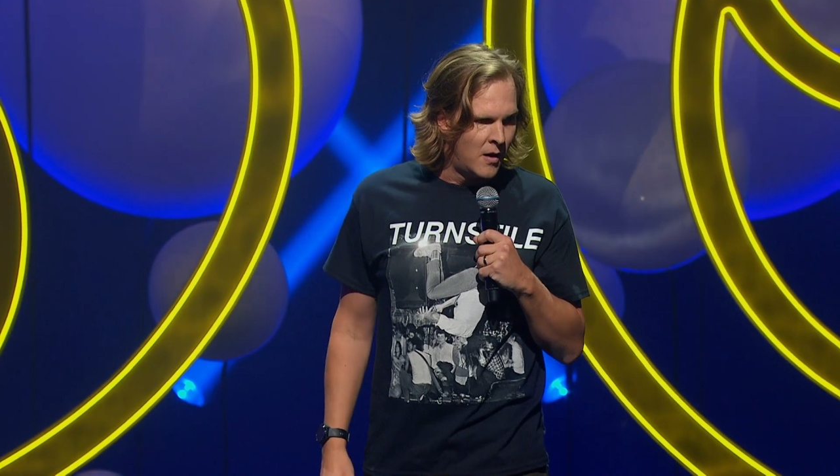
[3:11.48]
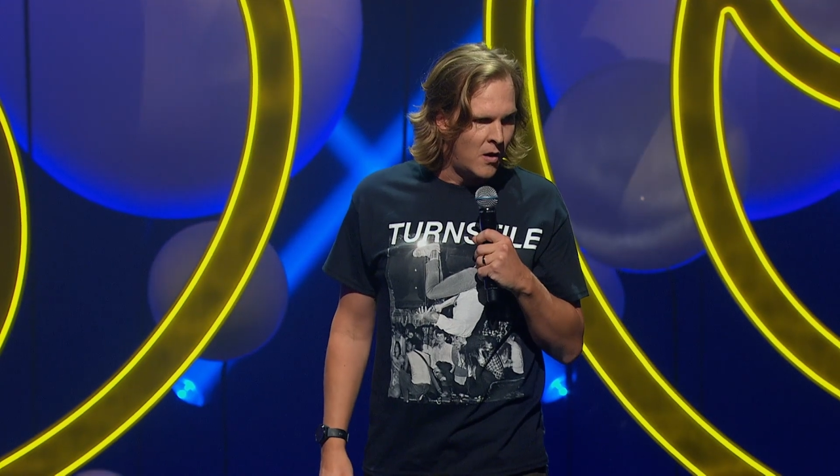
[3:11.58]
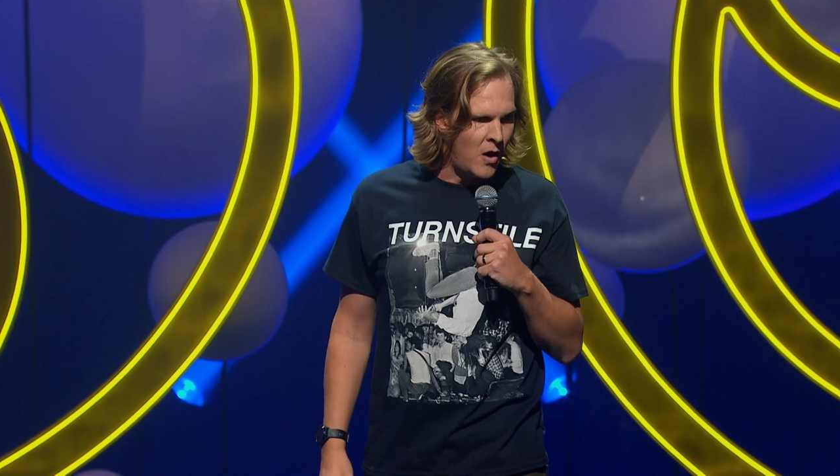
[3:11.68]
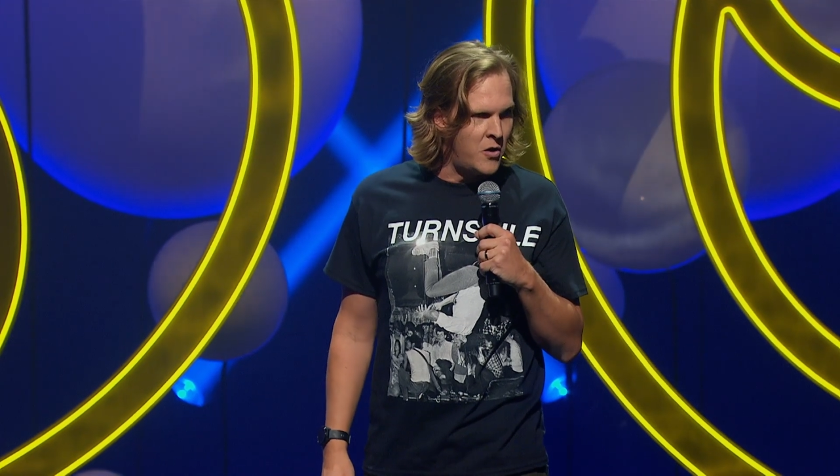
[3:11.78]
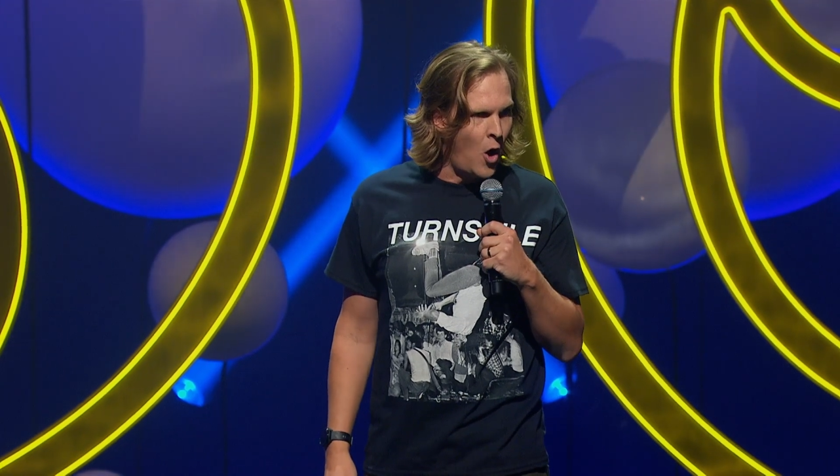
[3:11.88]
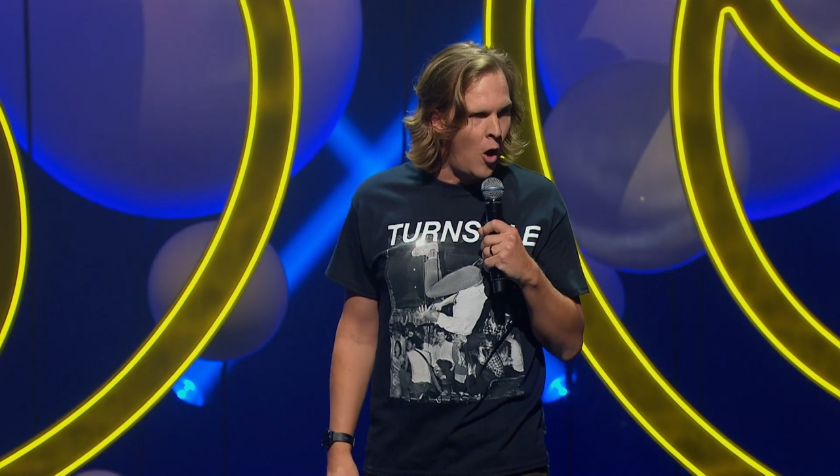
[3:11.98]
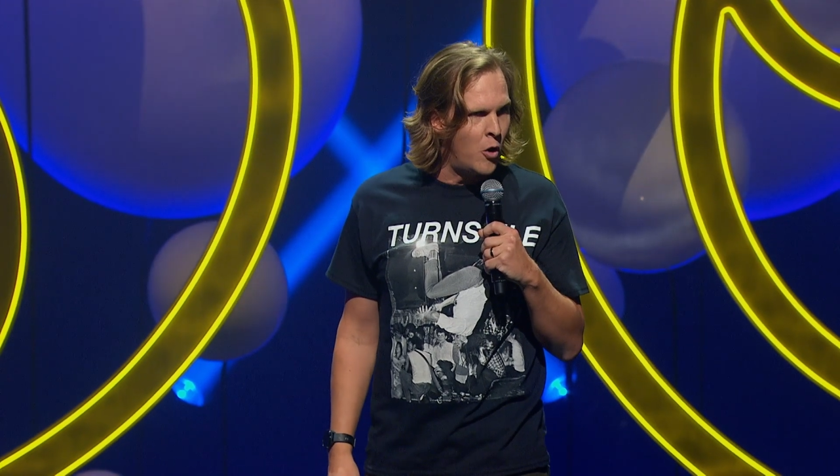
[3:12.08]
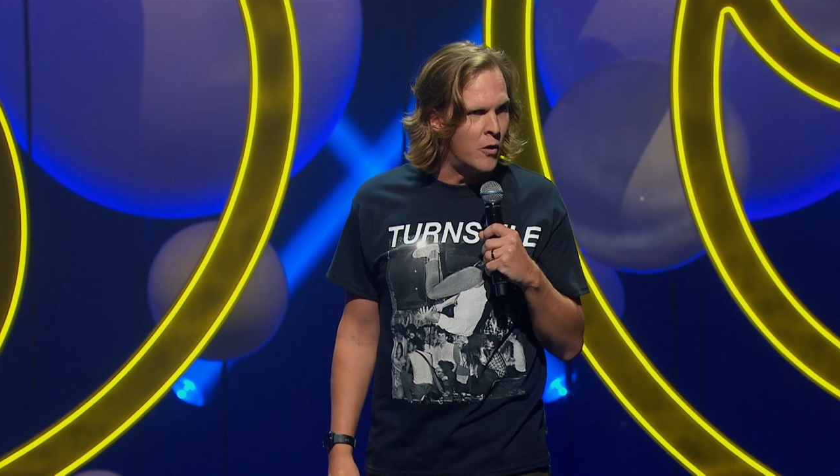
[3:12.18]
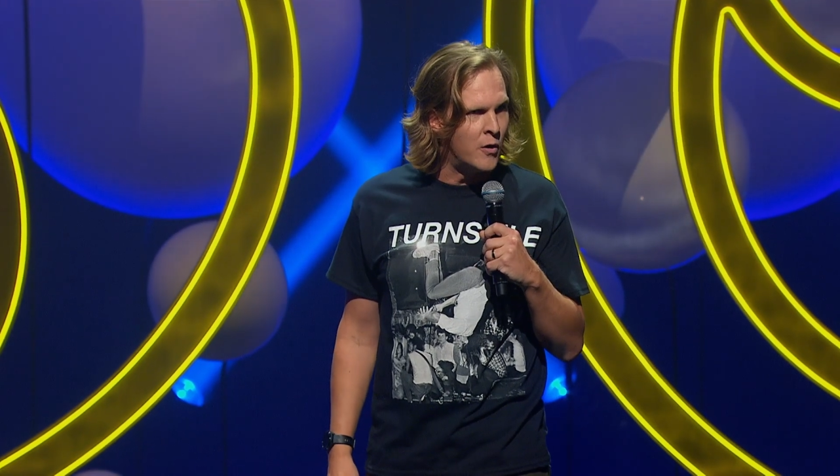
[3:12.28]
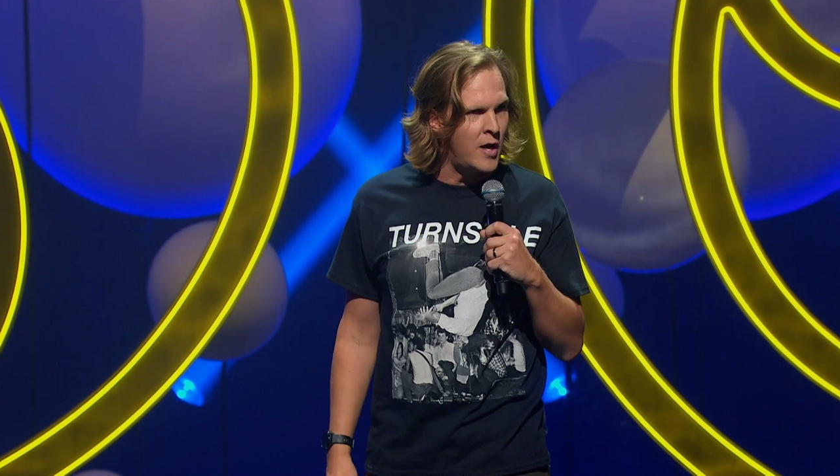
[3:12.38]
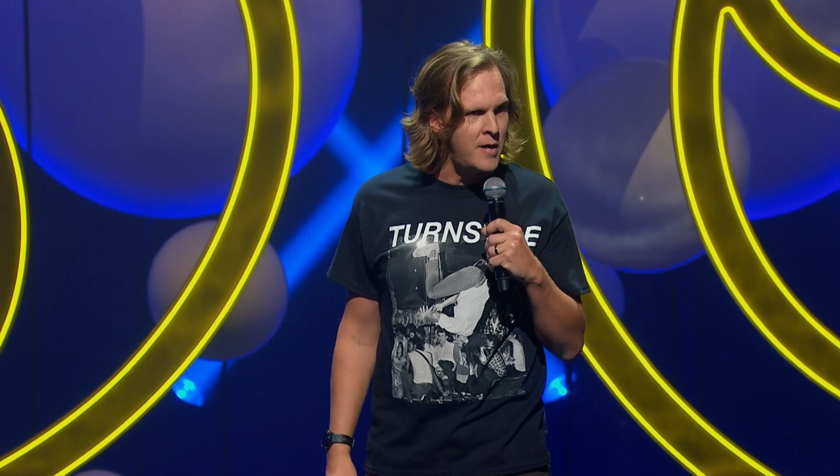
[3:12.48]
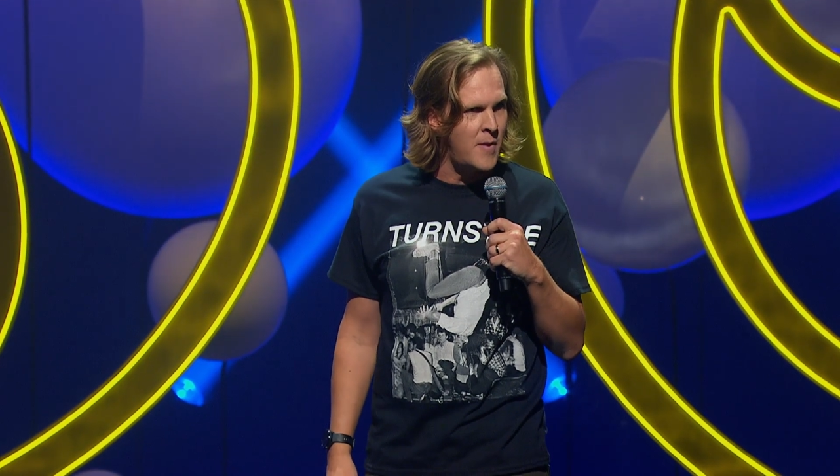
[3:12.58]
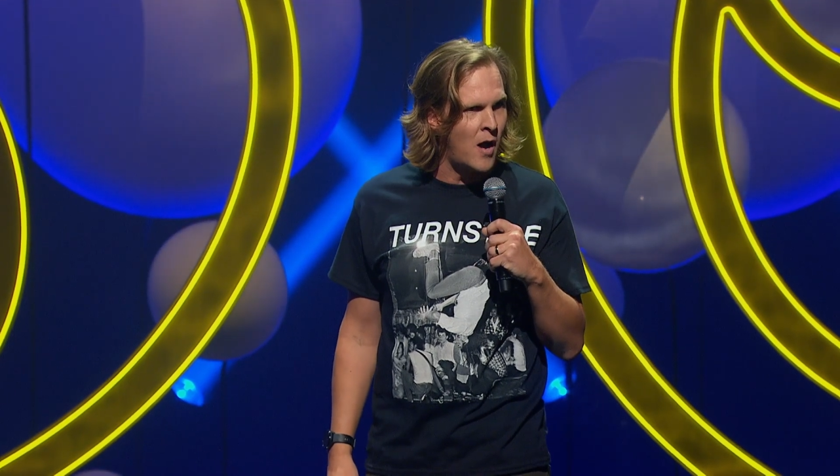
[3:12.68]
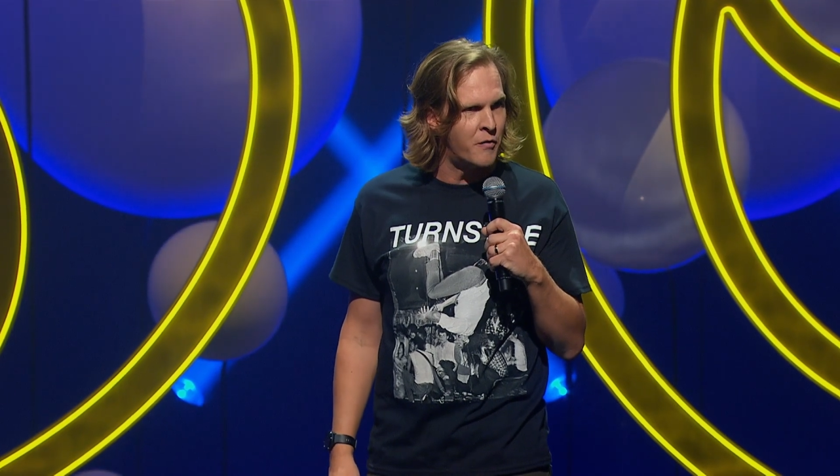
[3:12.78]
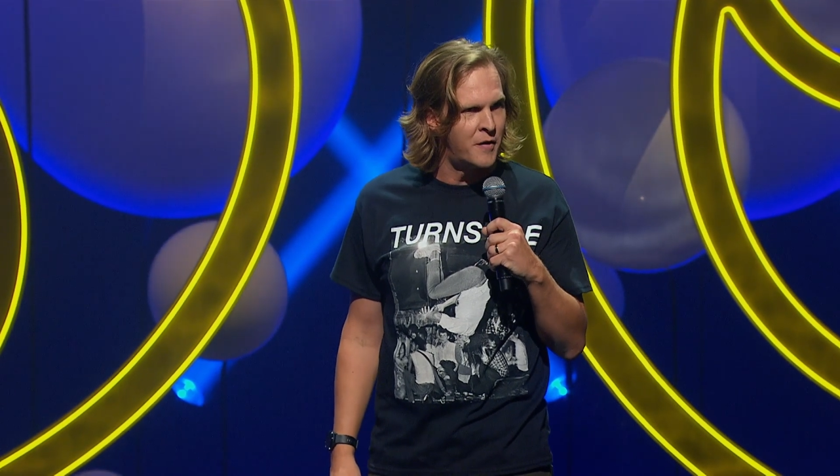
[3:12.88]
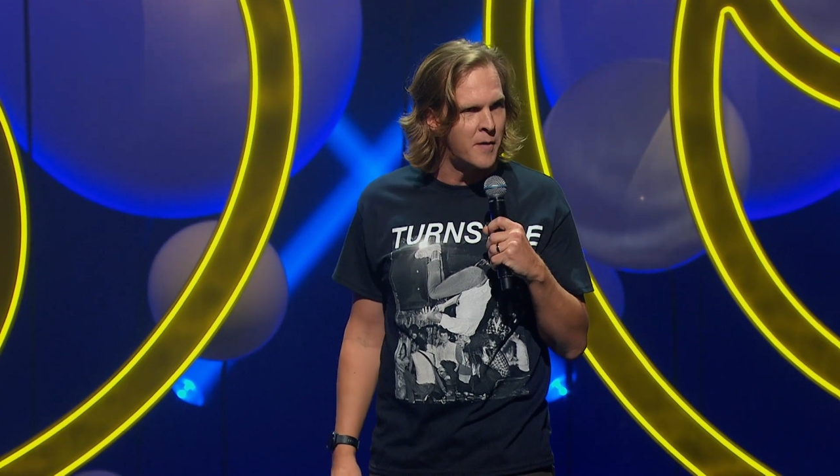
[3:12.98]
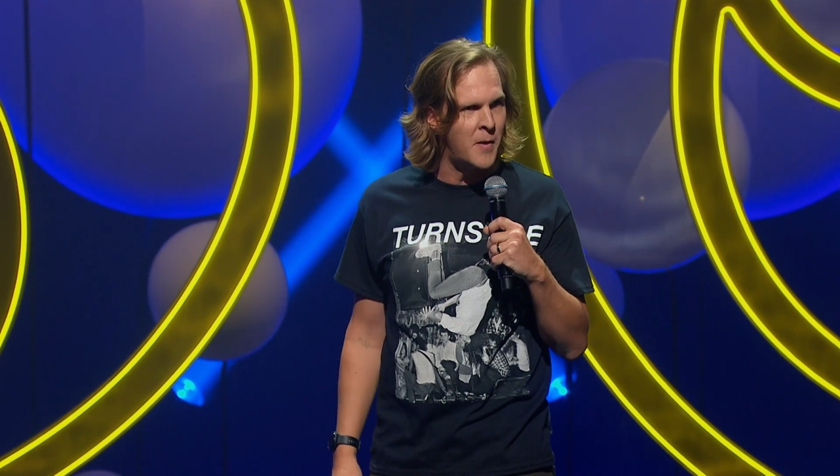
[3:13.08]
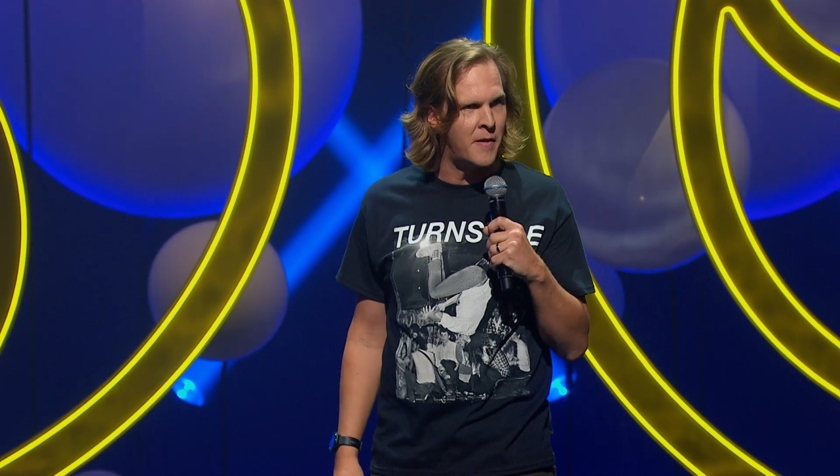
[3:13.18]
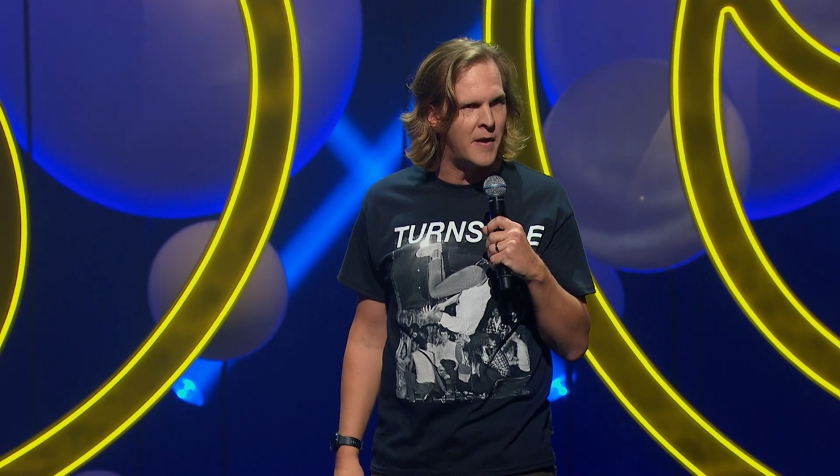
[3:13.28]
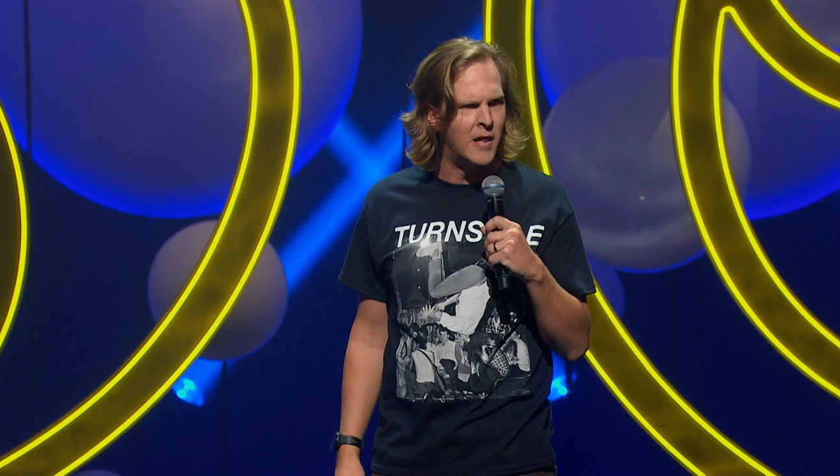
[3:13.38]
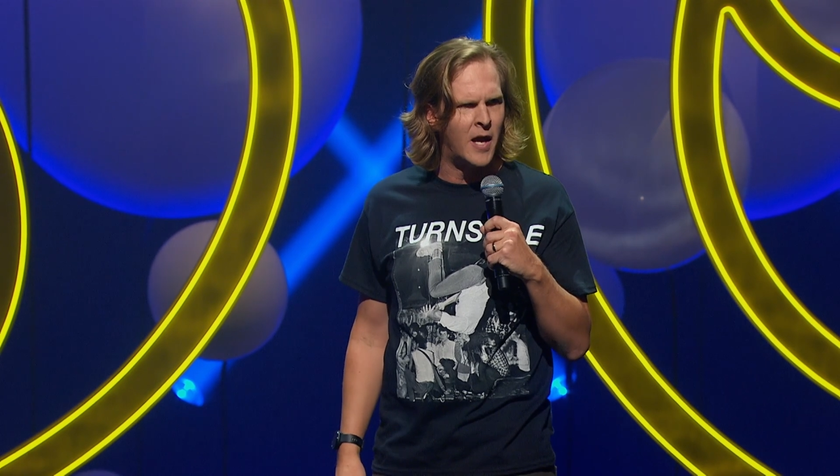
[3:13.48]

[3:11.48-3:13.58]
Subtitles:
I know, email, think about that.